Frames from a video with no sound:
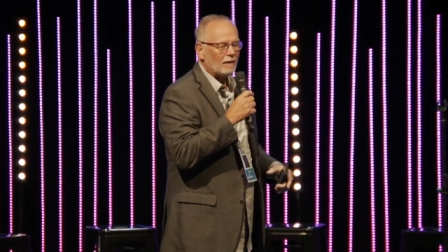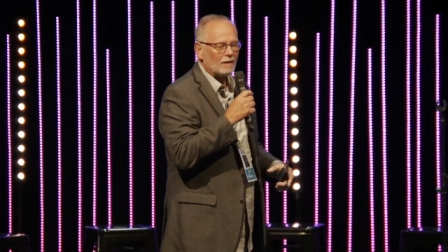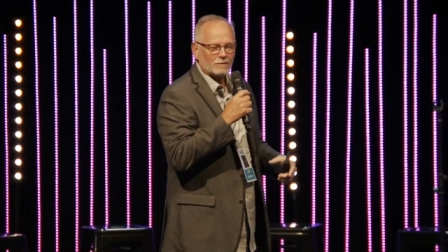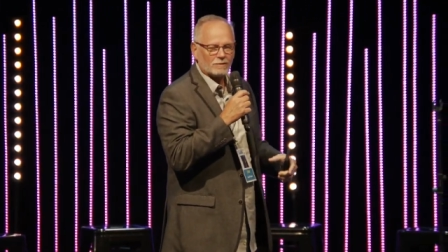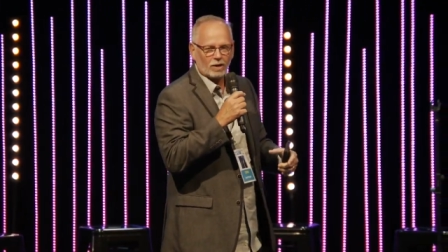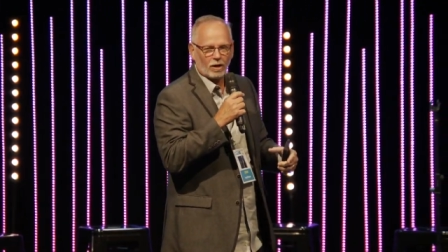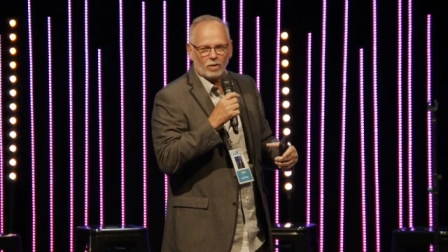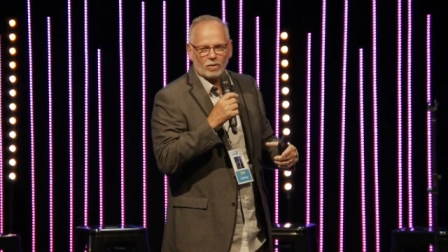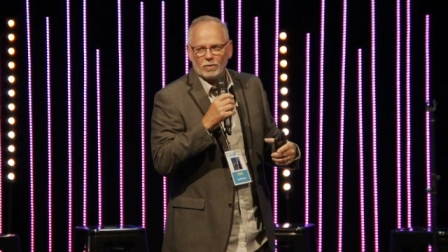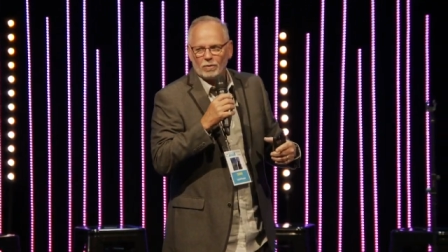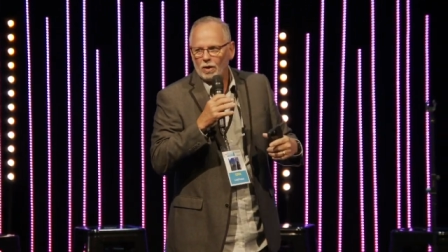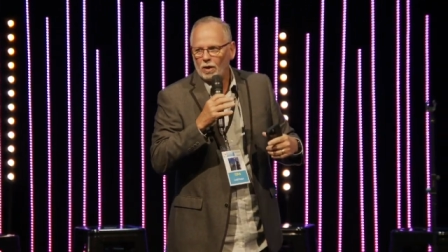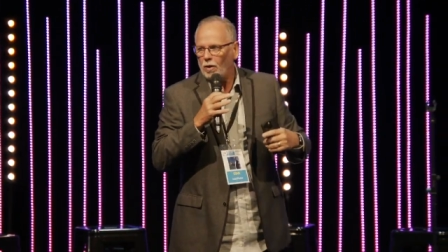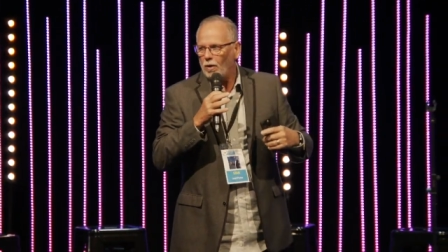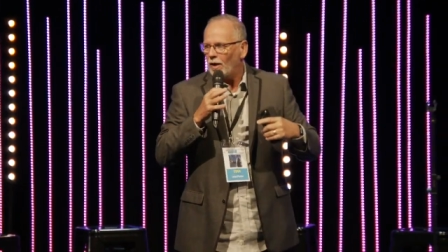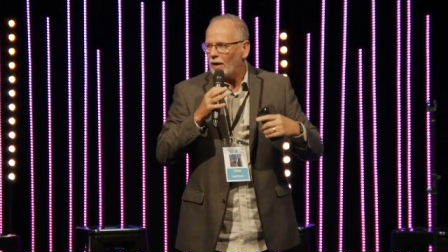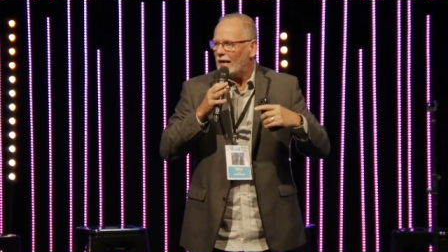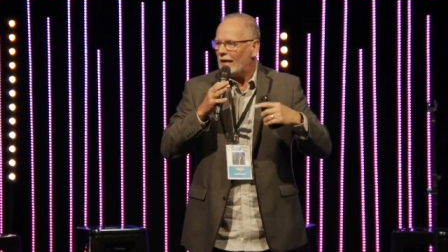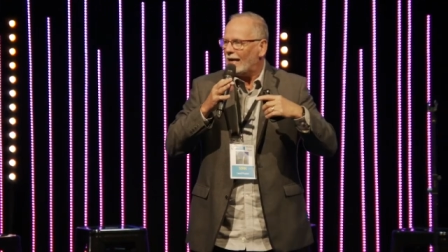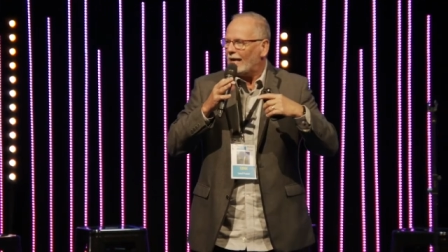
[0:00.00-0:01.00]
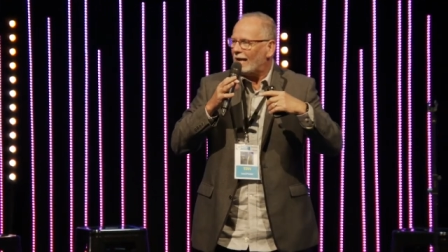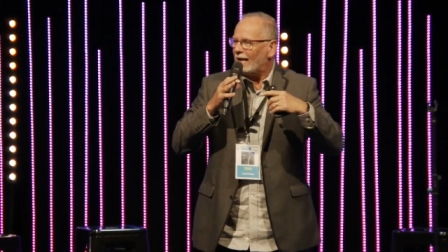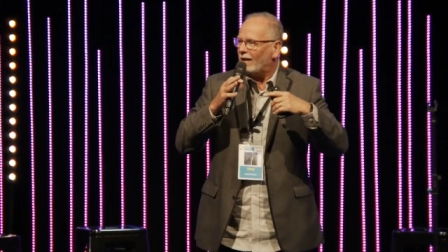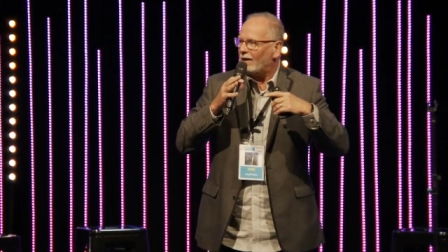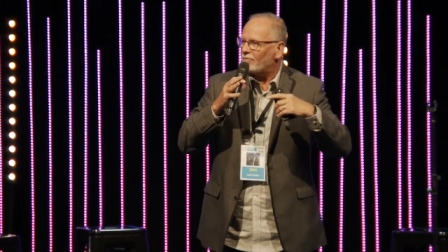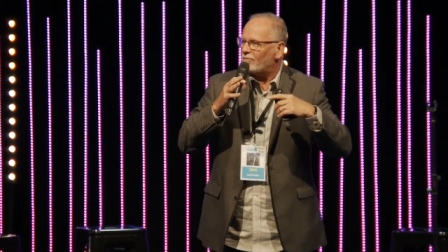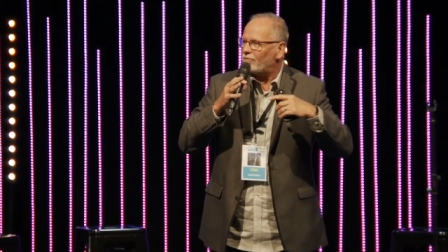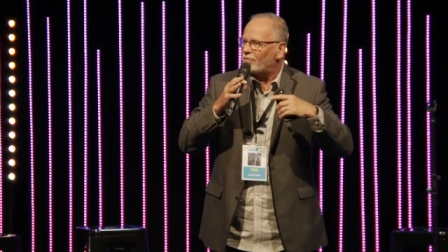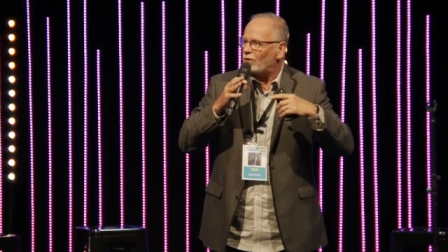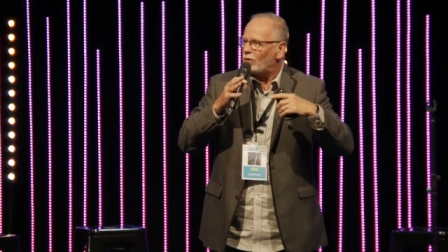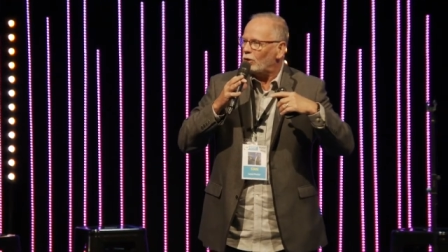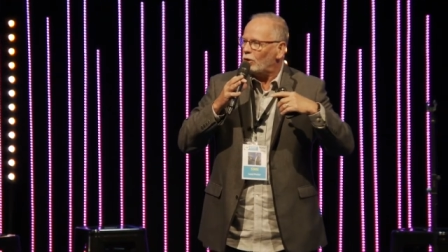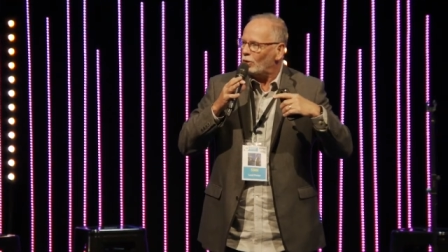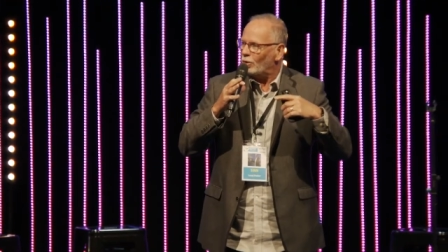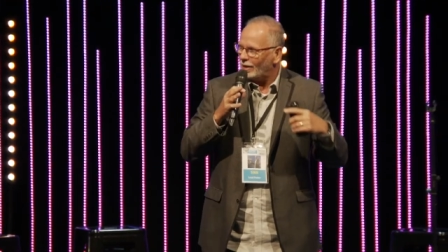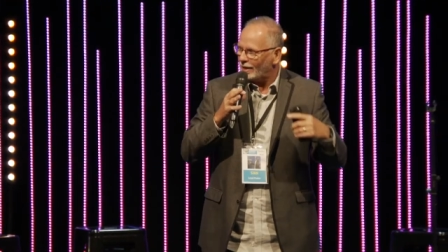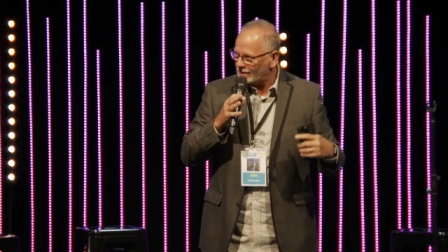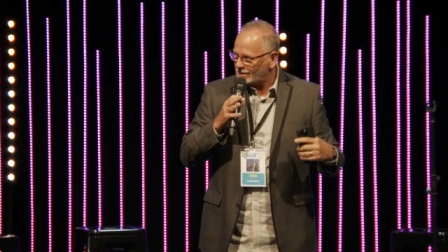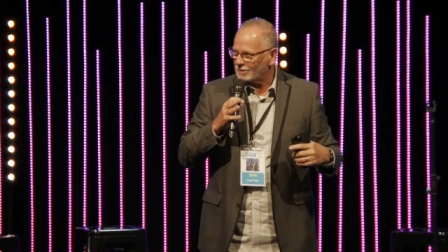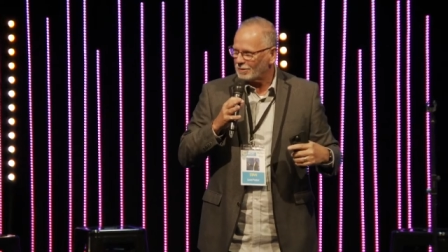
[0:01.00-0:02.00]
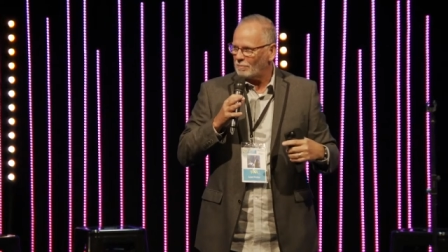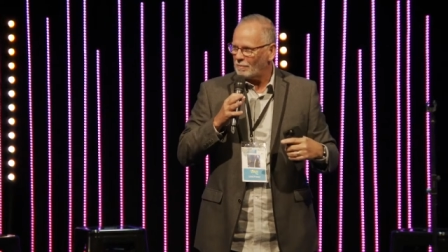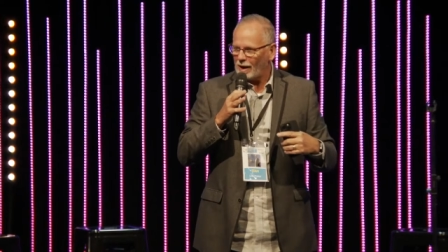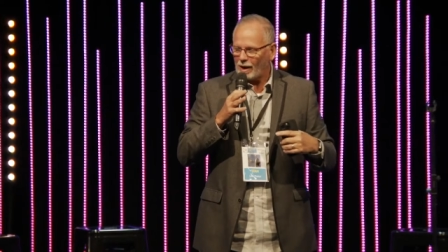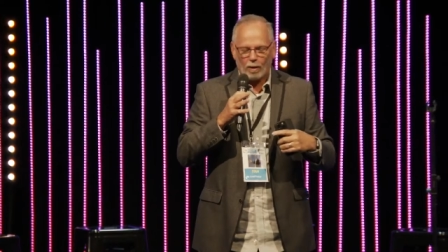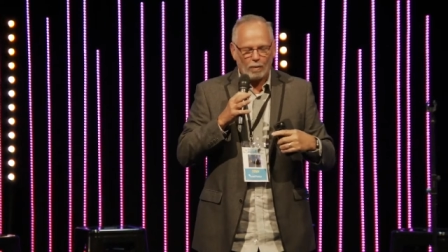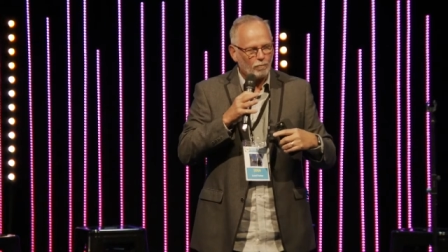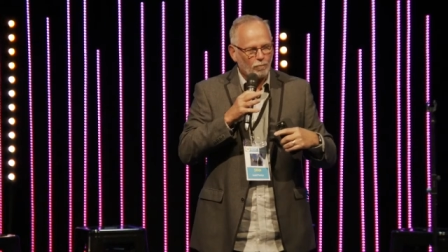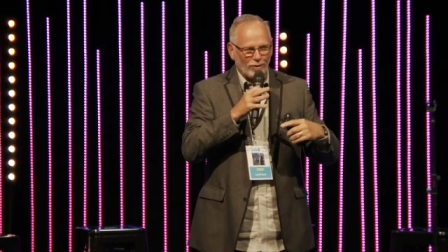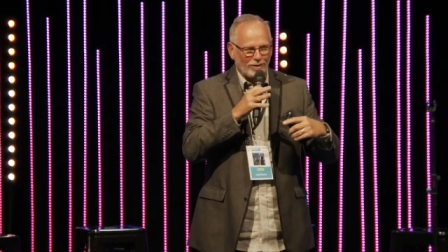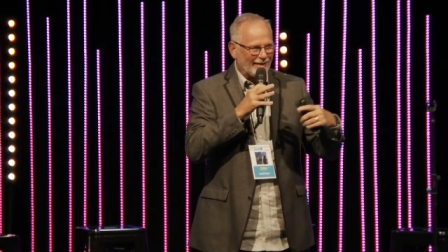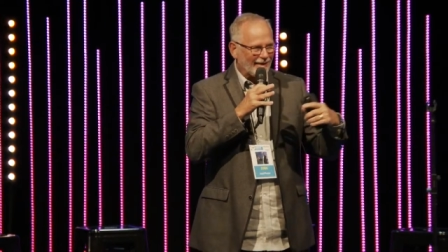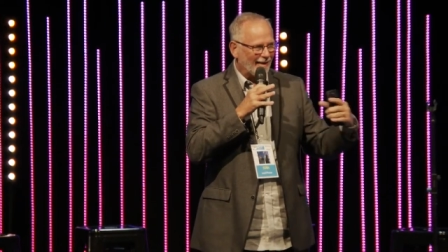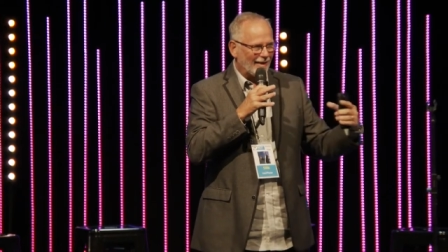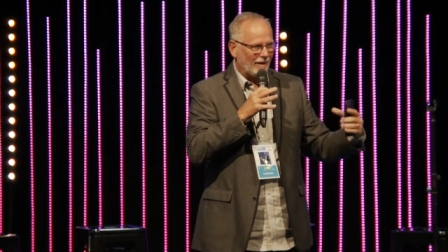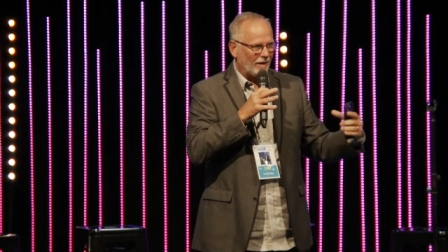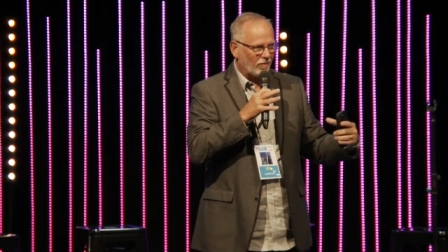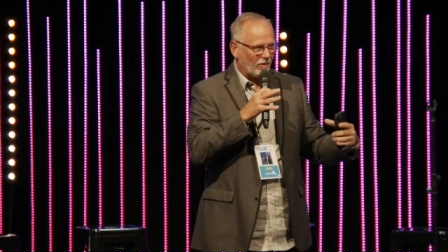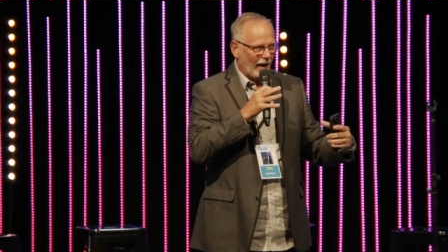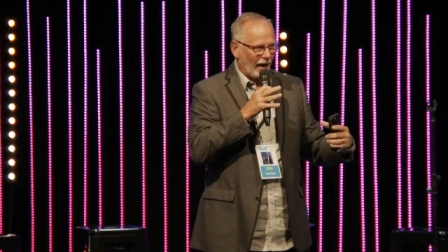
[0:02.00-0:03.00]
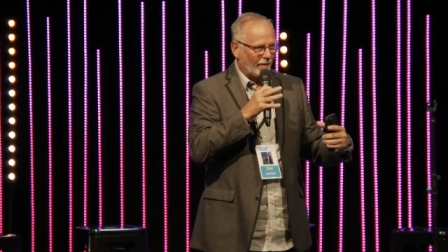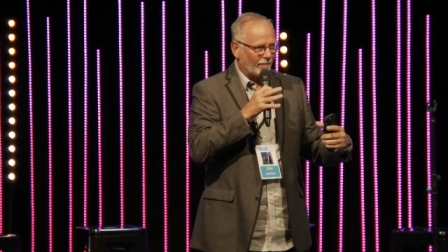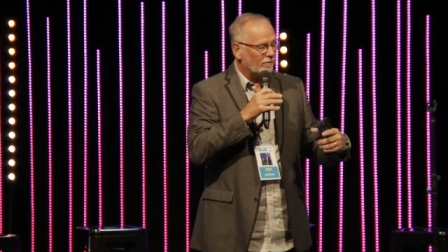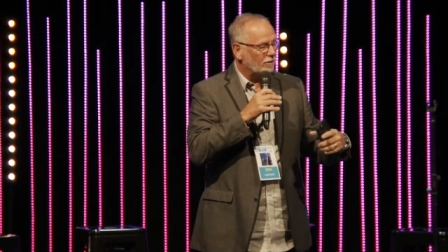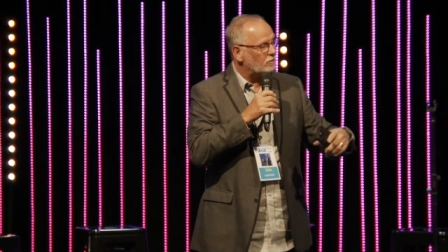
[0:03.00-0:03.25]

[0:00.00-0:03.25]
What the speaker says: So if you need some help with any of that,